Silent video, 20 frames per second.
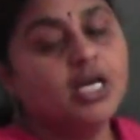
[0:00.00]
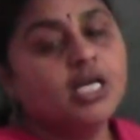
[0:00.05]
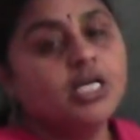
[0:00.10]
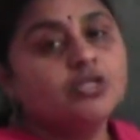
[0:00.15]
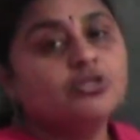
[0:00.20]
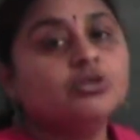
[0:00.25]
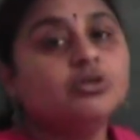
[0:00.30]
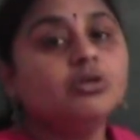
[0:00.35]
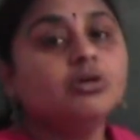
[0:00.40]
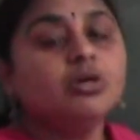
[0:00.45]

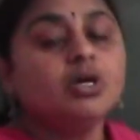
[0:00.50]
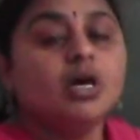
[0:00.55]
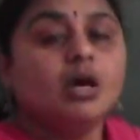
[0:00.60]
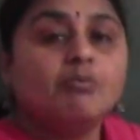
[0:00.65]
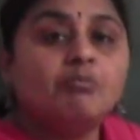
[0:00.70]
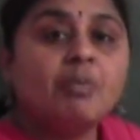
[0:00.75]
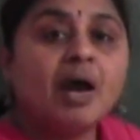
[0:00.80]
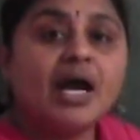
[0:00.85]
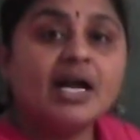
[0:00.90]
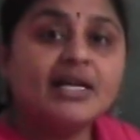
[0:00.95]
So
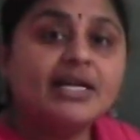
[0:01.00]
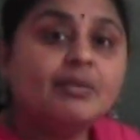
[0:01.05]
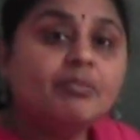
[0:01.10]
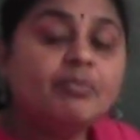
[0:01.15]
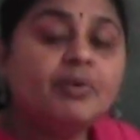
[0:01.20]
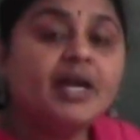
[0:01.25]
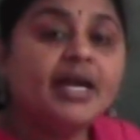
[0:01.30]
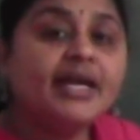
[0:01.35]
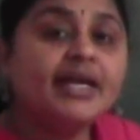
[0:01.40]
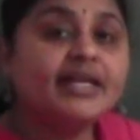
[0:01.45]

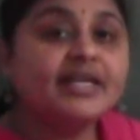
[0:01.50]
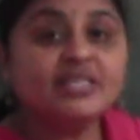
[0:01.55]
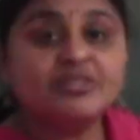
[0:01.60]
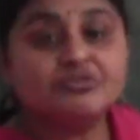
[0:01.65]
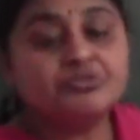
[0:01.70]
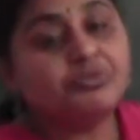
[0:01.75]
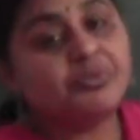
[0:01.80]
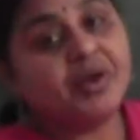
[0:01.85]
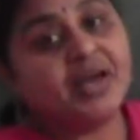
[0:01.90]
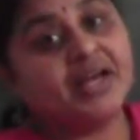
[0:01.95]
multiplying
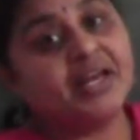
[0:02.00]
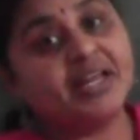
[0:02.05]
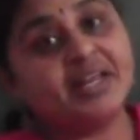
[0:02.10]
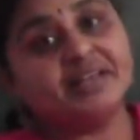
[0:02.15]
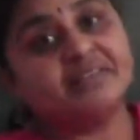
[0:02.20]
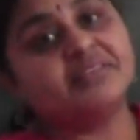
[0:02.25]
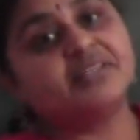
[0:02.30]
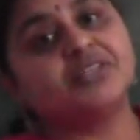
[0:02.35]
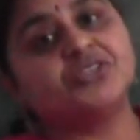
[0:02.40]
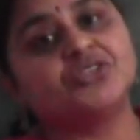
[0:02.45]
is
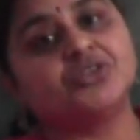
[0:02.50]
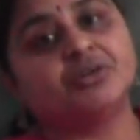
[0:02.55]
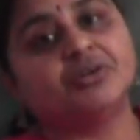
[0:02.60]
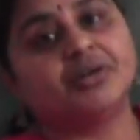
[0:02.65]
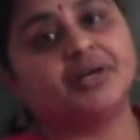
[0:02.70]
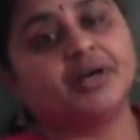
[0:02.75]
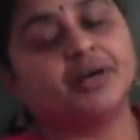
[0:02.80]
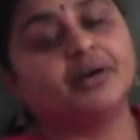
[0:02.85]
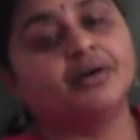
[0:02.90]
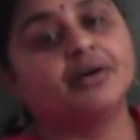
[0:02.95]
very easy,
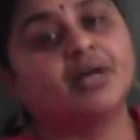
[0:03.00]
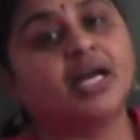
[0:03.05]
children.